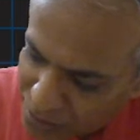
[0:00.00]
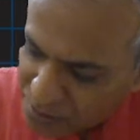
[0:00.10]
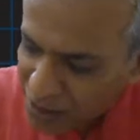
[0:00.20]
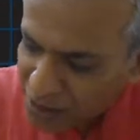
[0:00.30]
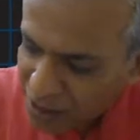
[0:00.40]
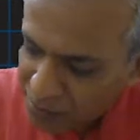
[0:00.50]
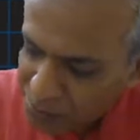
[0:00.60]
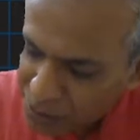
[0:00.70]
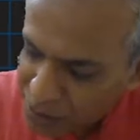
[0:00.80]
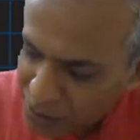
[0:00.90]
is my
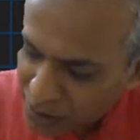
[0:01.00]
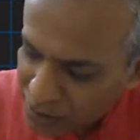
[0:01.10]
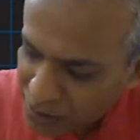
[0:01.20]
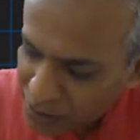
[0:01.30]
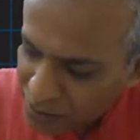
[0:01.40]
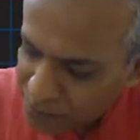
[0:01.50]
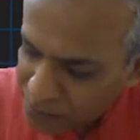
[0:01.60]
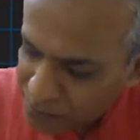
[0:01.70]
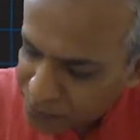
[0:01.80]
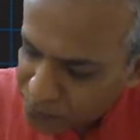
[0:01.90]
time period
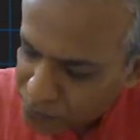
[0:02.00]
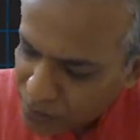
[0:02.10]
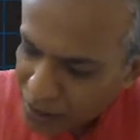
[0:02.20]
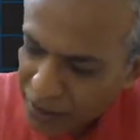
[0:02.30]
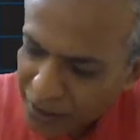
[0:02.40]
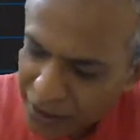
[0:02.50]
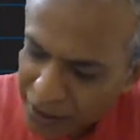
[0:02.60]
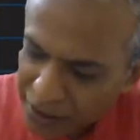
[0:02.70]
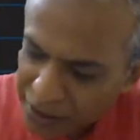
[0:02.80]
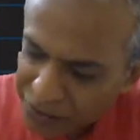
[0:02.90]

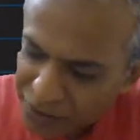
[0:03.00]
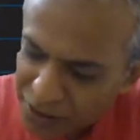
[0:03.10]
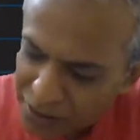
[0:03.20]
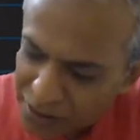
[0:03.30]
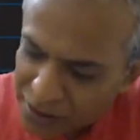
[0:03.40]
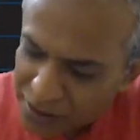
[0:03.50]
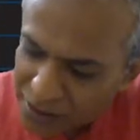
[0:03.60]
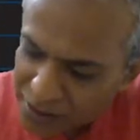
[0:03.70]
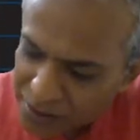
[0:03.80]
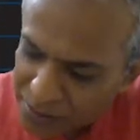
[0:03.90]
and if this
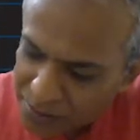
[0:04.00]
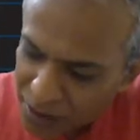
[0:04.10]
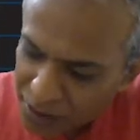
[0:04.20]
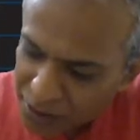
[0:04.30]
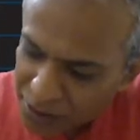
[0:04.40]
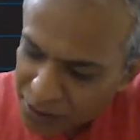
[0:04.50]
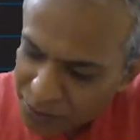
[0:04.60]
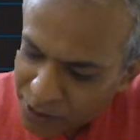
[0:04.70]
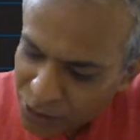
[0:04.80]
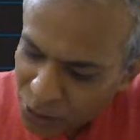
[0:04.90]
is my
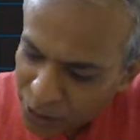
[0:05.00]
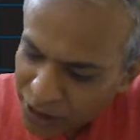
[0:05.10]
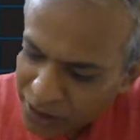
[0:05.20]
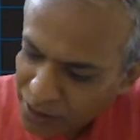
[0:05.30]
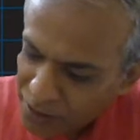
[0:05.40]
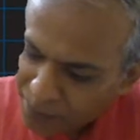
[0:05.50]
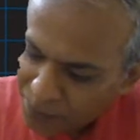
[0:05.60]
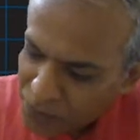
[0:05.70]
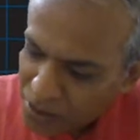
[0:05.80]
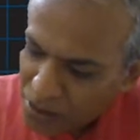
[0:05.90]
inventory,
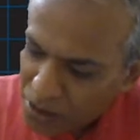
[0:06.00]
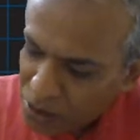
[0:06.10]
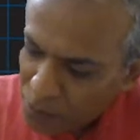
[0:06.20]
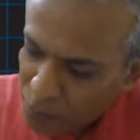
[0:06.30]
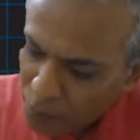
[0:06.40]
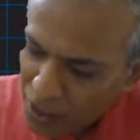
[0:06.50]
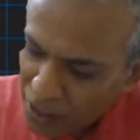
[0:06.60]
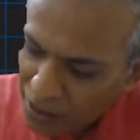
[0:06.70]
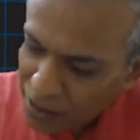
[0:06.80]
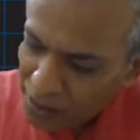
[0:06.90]

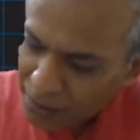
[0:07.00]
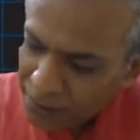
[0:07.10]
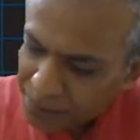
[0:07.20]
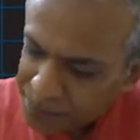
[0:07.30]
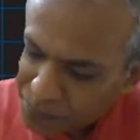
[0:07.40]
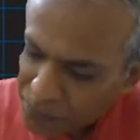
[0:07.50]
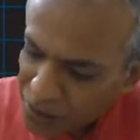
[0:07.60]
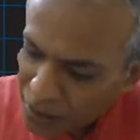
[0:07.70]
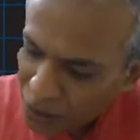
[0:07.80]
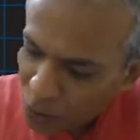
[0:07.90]
well,
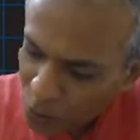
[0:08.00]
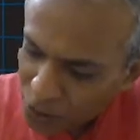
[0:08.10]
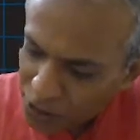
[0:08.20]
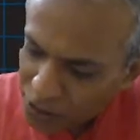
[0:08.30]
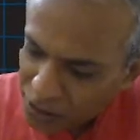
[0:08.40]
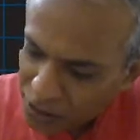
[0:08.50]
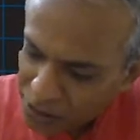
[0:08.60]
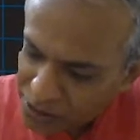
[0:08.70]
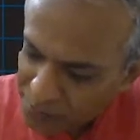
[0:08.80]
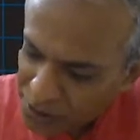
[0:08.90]
I order
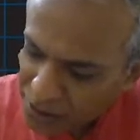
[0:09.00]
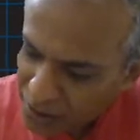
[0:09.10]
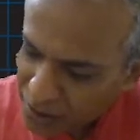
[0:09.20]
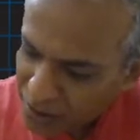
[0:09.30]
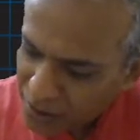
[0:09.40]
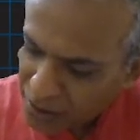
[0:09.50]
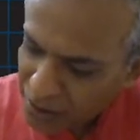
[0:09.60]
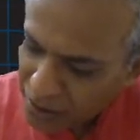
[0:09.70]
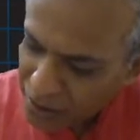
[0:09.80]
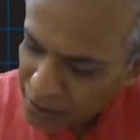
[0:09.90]
something
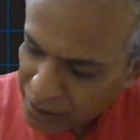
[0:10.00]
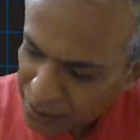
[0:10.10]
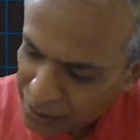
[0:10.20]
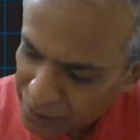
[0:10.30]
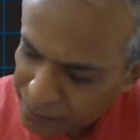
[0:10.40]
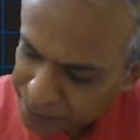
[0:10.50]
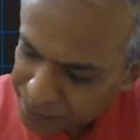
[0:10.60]
and then